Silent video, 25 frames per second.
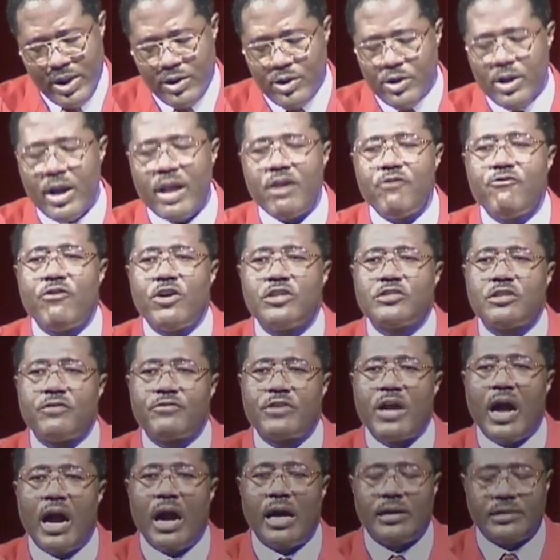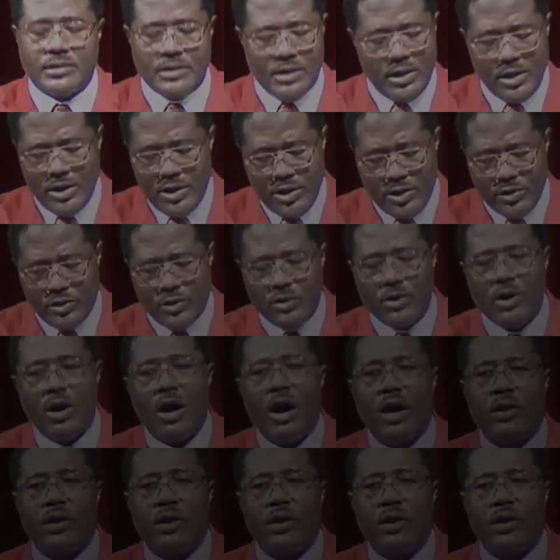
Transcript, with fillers: When you hear the voice of God, do not